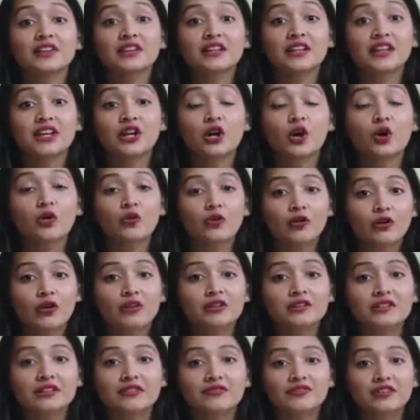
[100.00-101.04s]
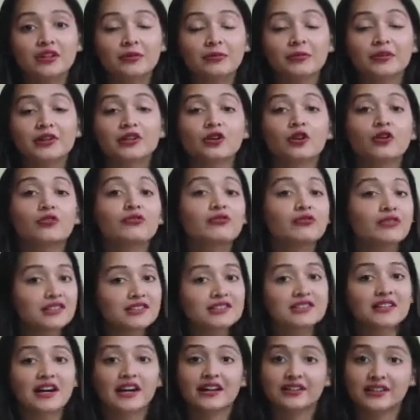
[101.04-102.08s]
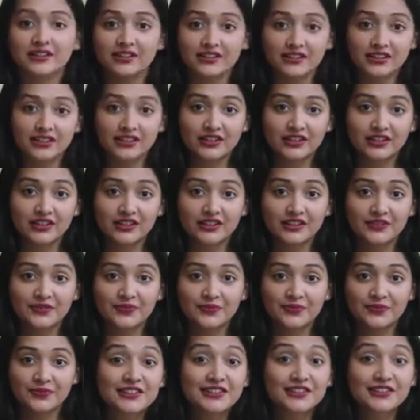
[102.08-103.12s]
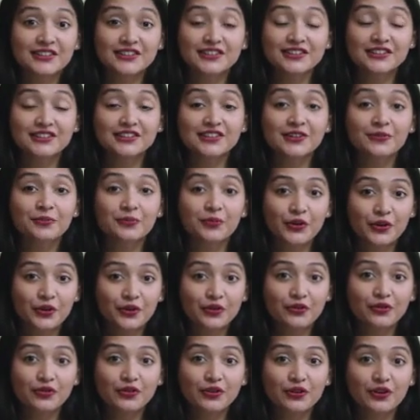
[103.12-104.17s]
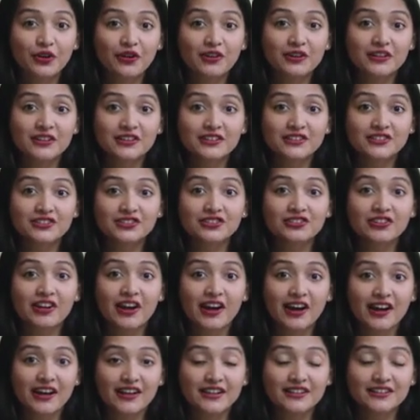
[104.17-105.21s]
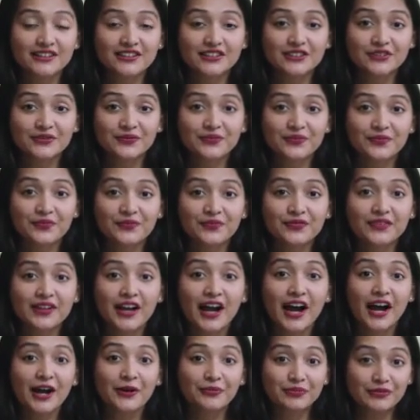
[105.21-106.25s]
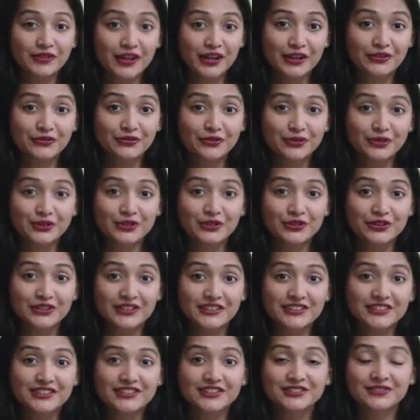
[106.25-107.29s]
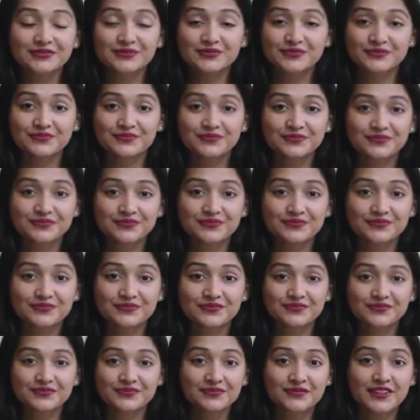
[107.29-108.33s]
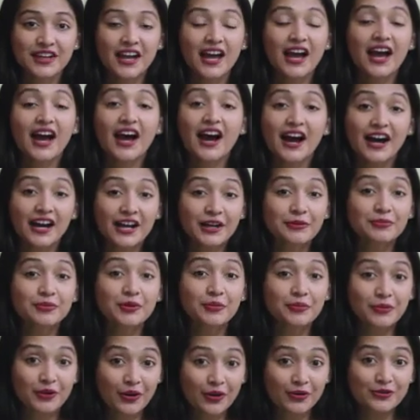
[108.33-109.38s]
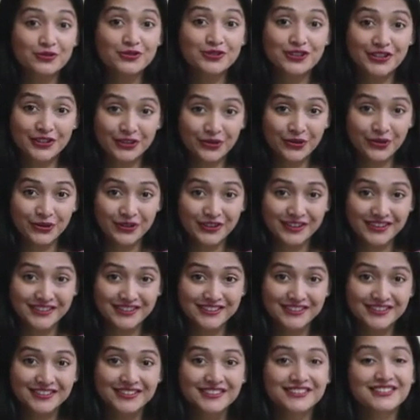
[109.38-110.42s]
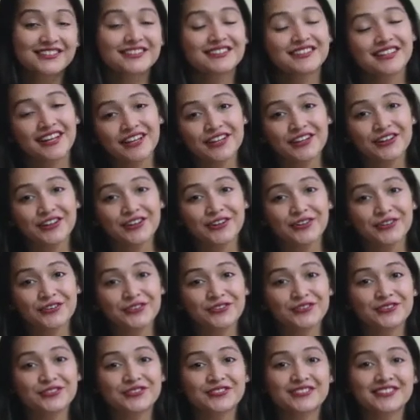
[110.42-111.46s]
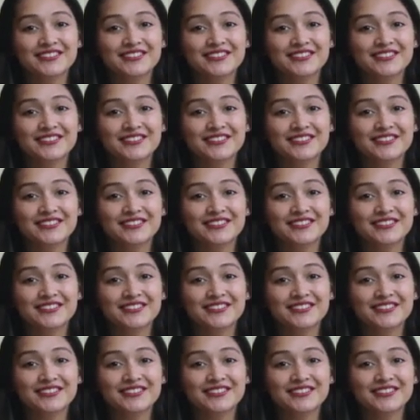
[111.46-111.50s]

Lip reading: the overall development of one's identity. It's a beautiful college and I'm thankful to it. I am a proud Gen Conian. Thank you.